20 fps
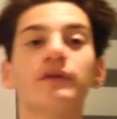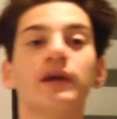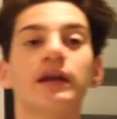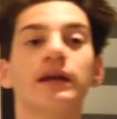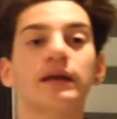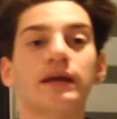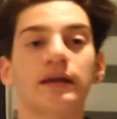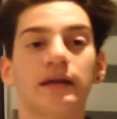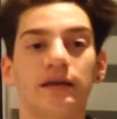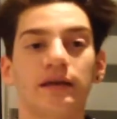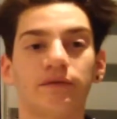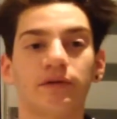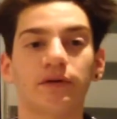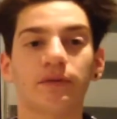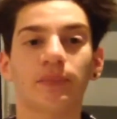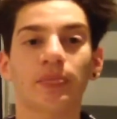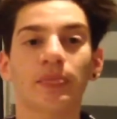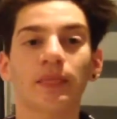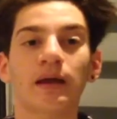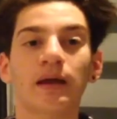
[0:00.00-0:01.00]
vena cava.
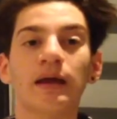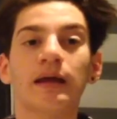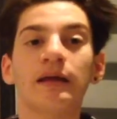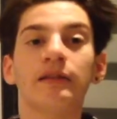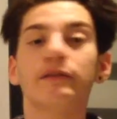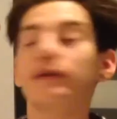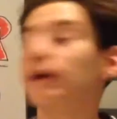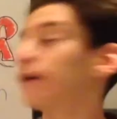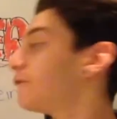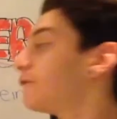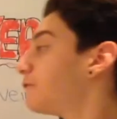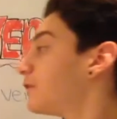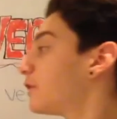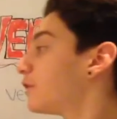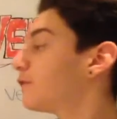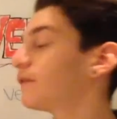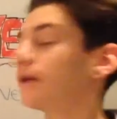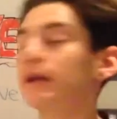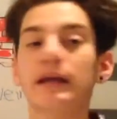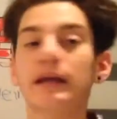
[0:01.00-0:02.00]

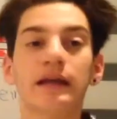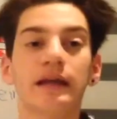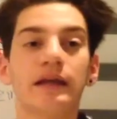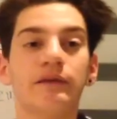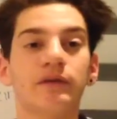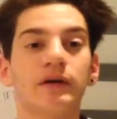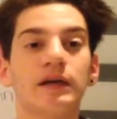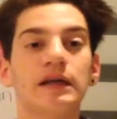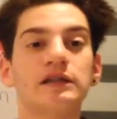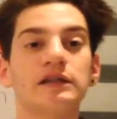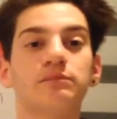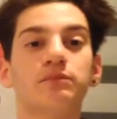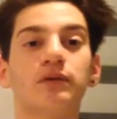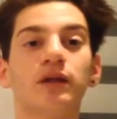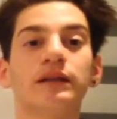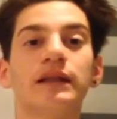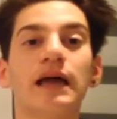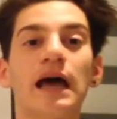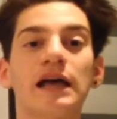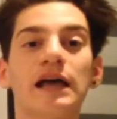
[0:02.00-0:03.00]
Inferior vena cava is
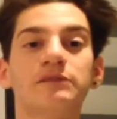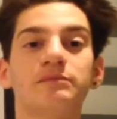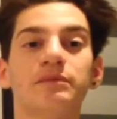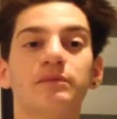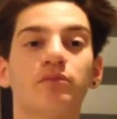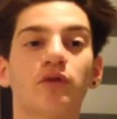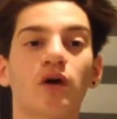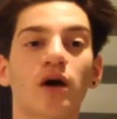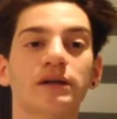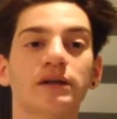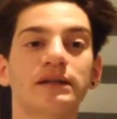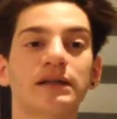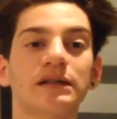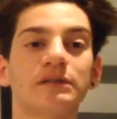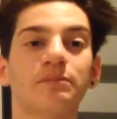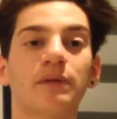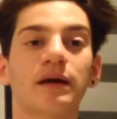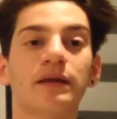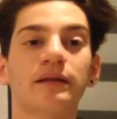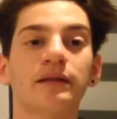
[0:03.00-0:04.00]
blood that has been
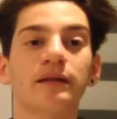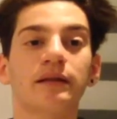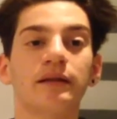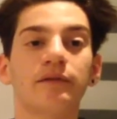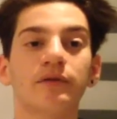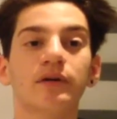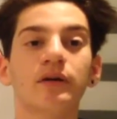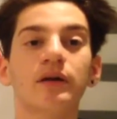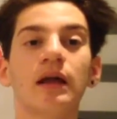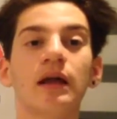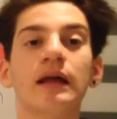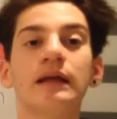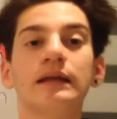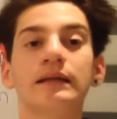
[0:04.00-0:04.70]
processed by the liver,